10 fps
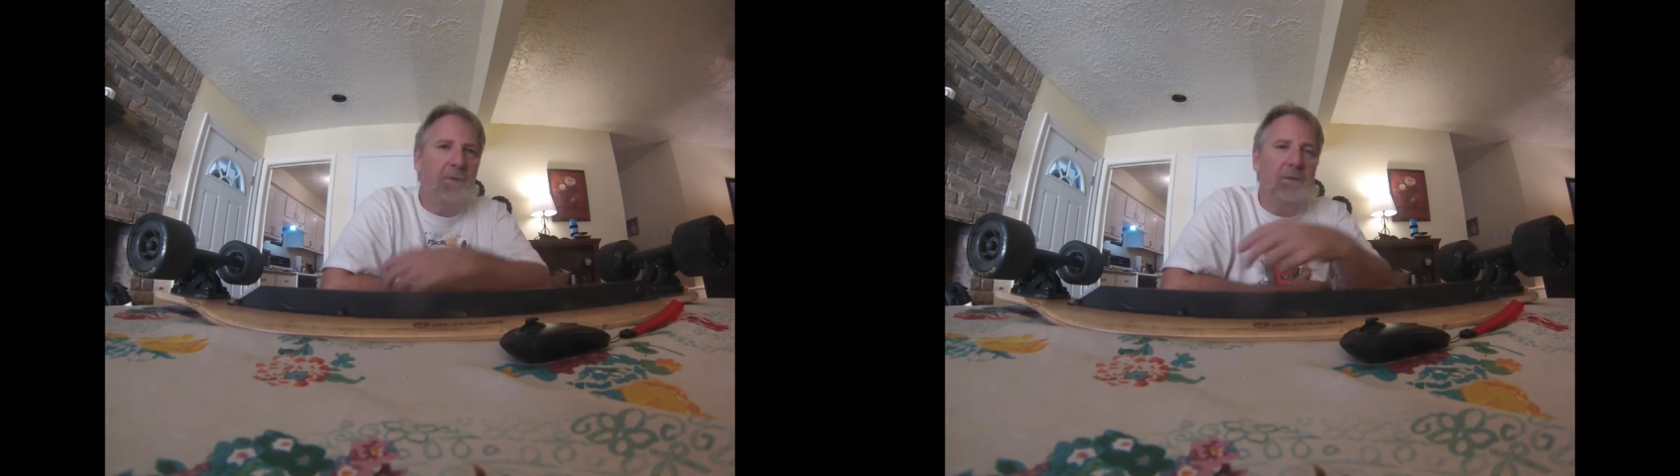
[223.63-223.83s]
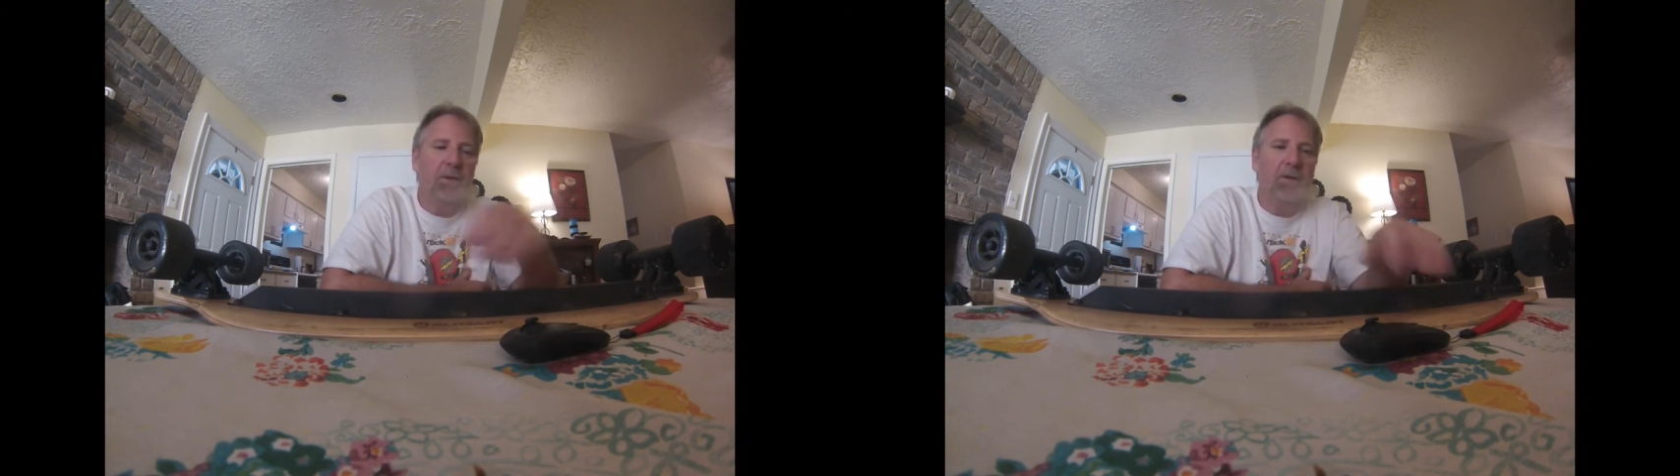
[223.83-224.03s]
It
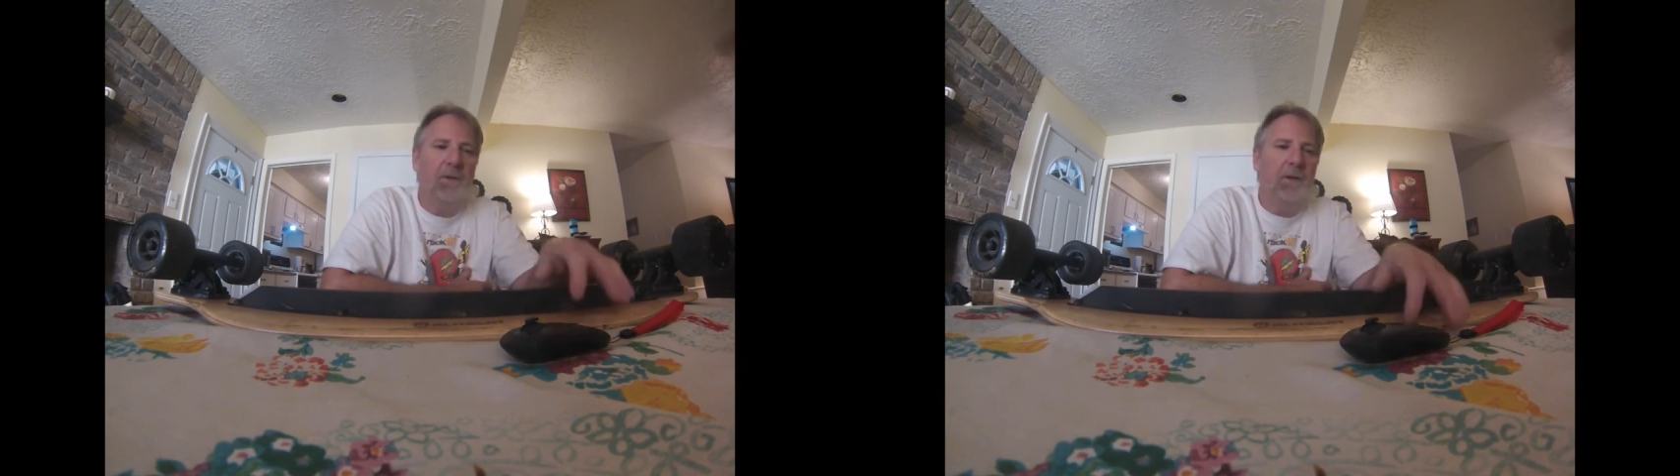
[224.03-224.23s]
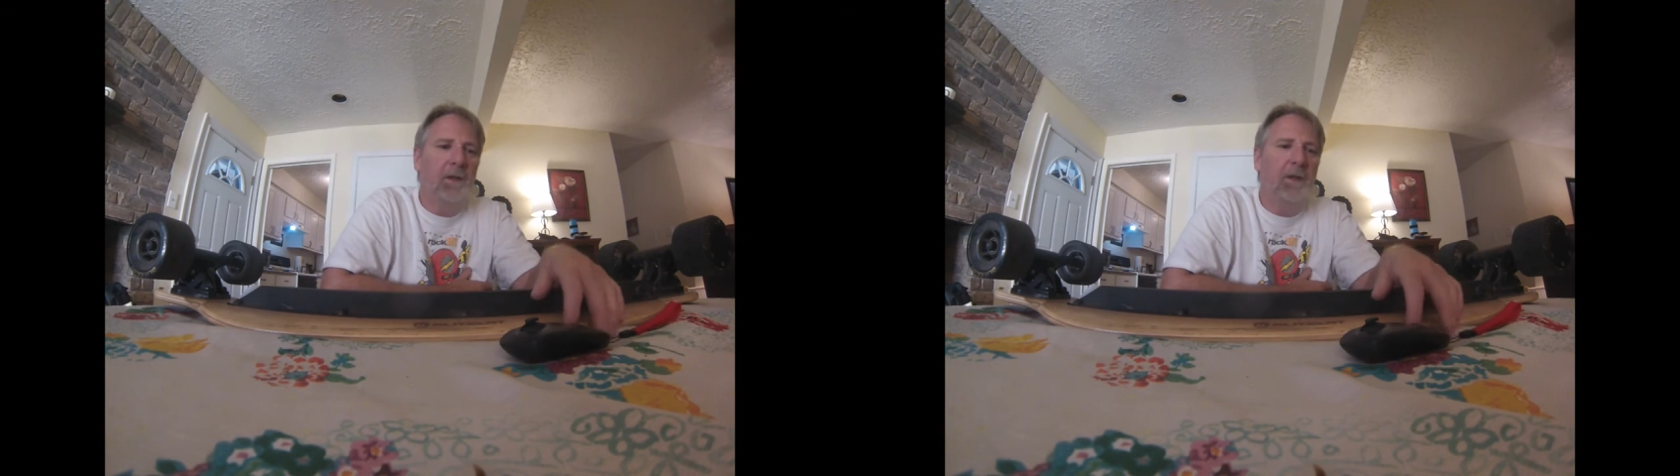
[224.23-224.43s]
was
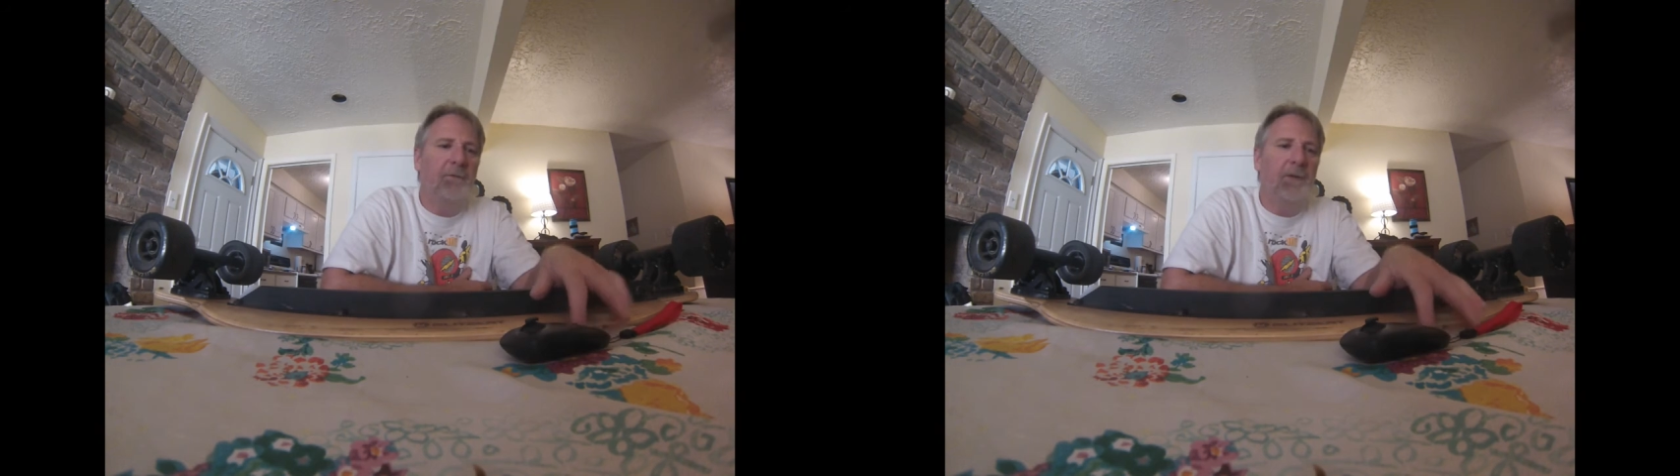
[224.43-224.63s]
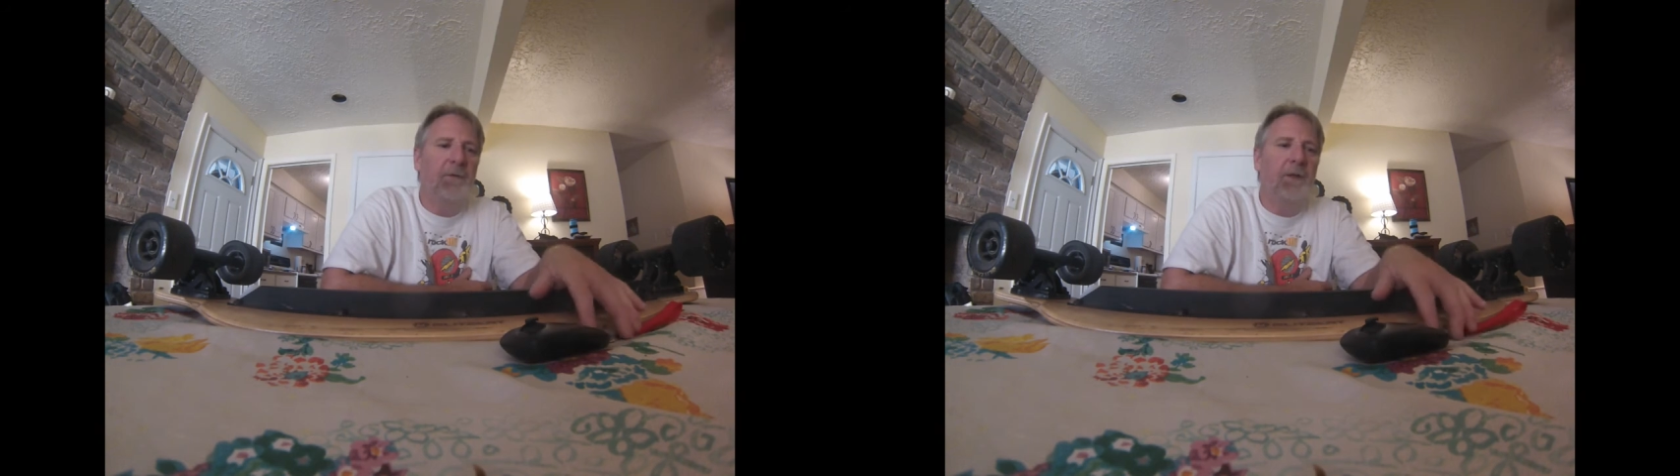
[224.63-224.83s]
only like
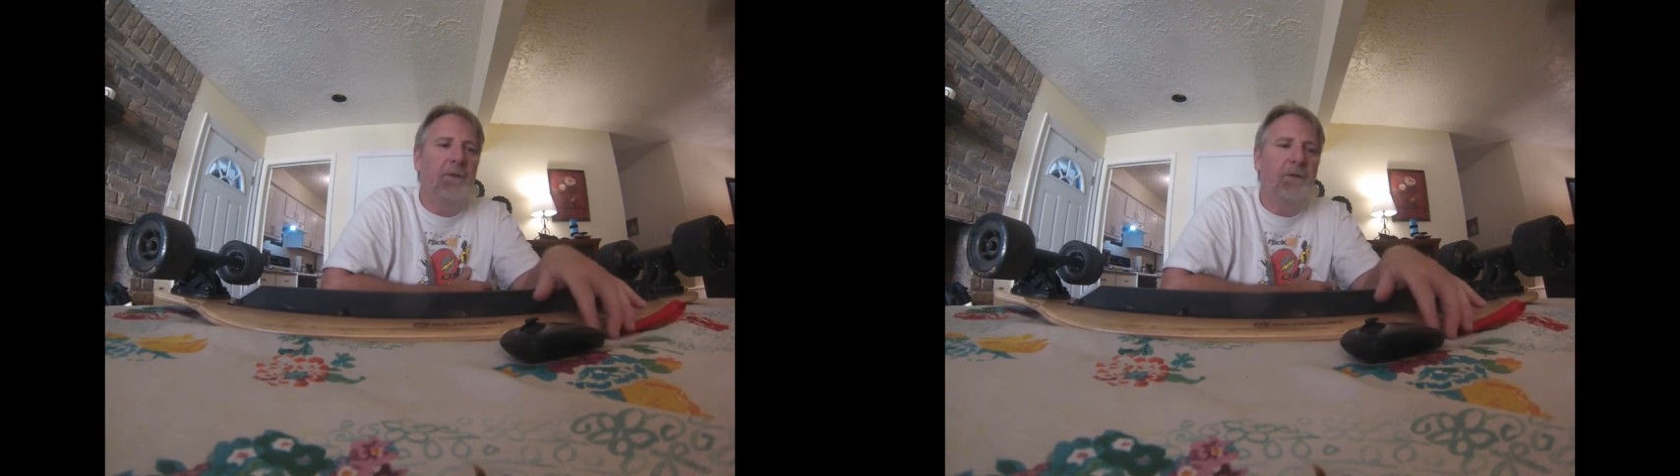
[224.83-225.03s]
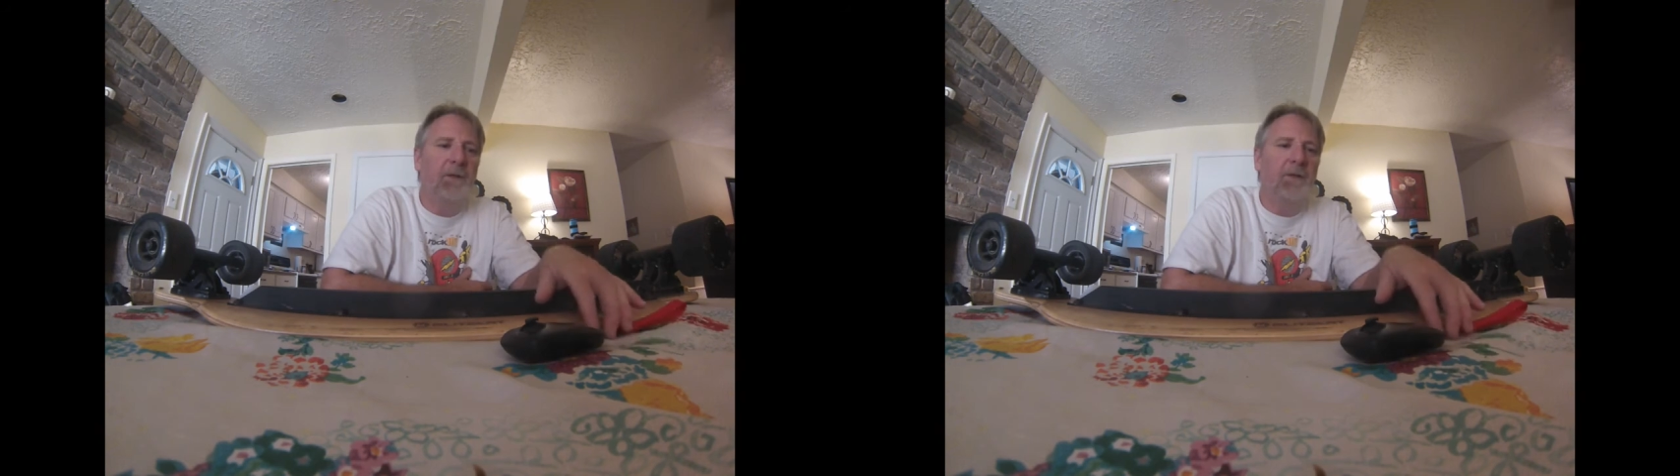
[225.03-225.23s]
15
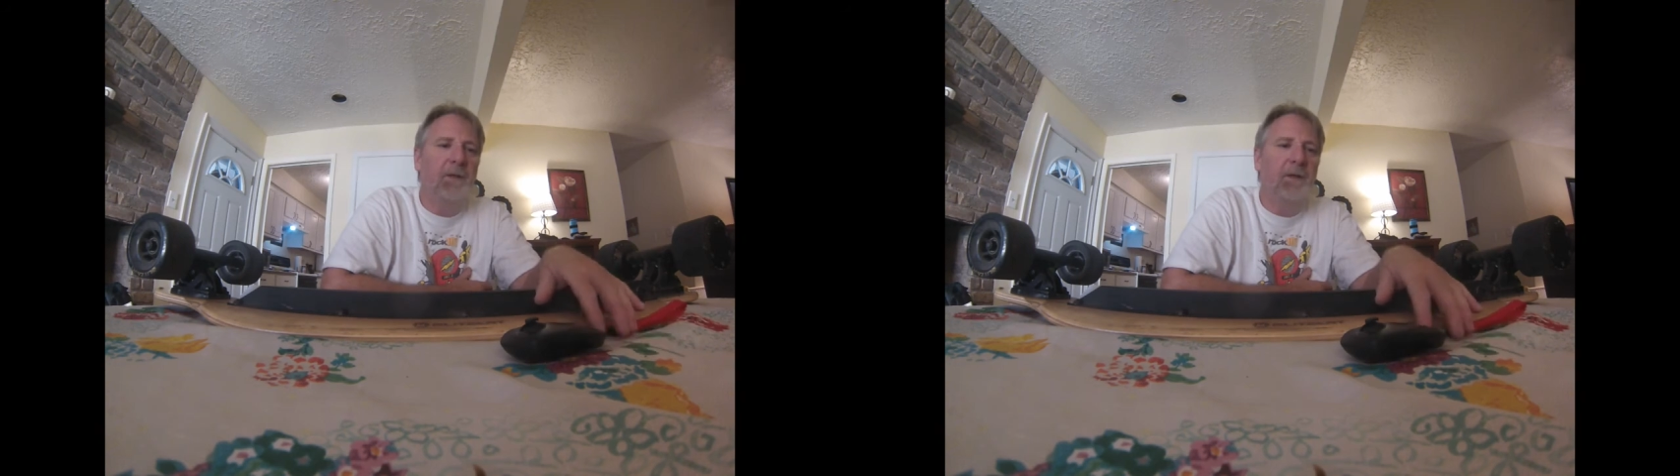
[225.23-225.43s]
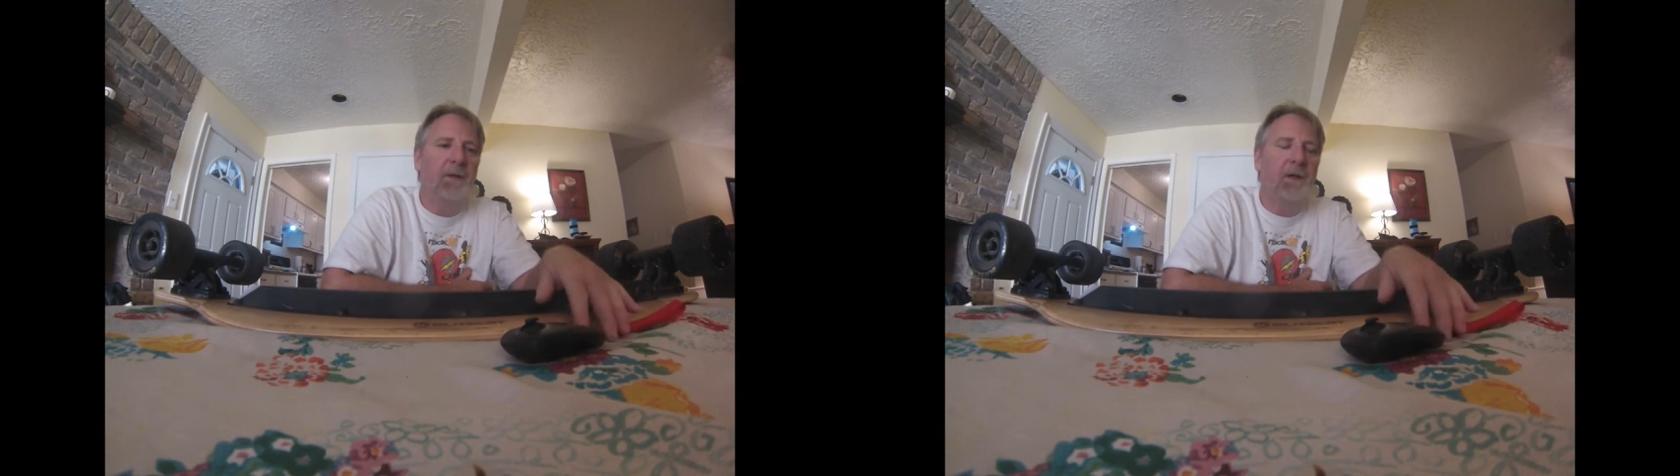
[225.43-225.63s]
or
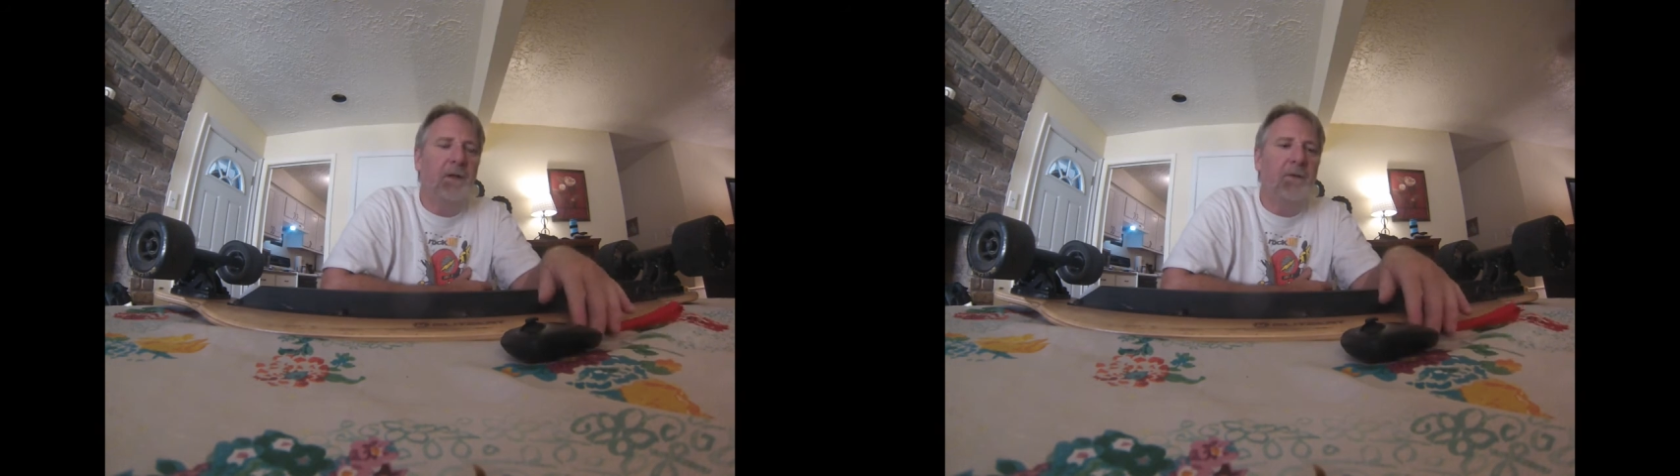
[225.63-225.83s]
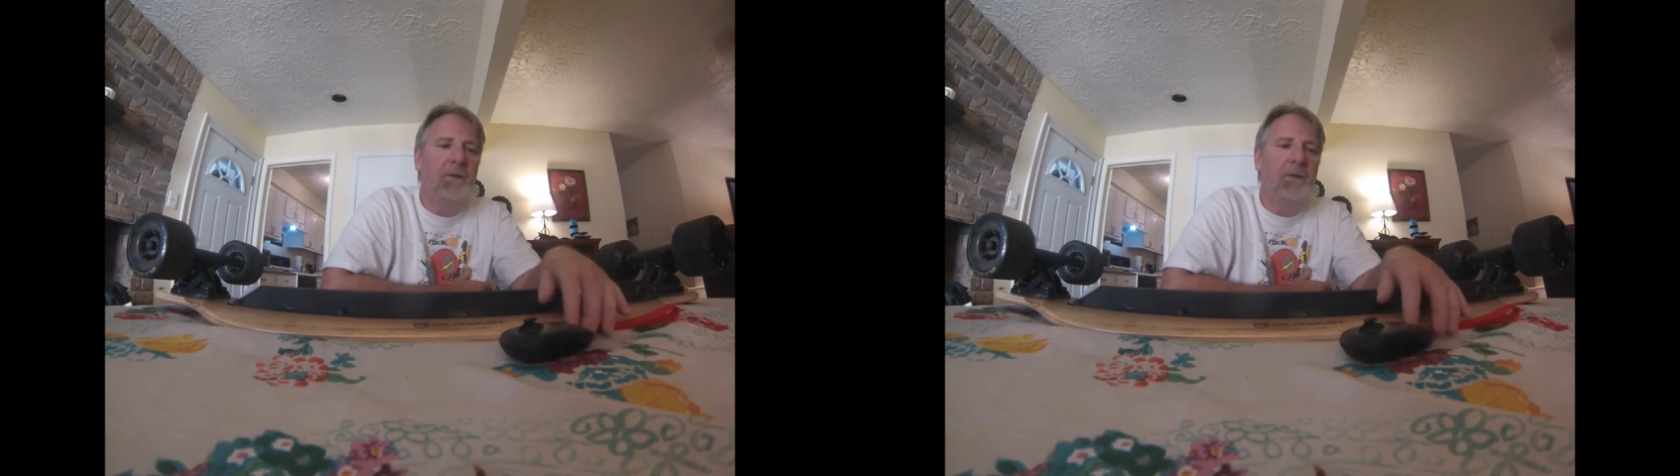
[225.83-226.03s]
$16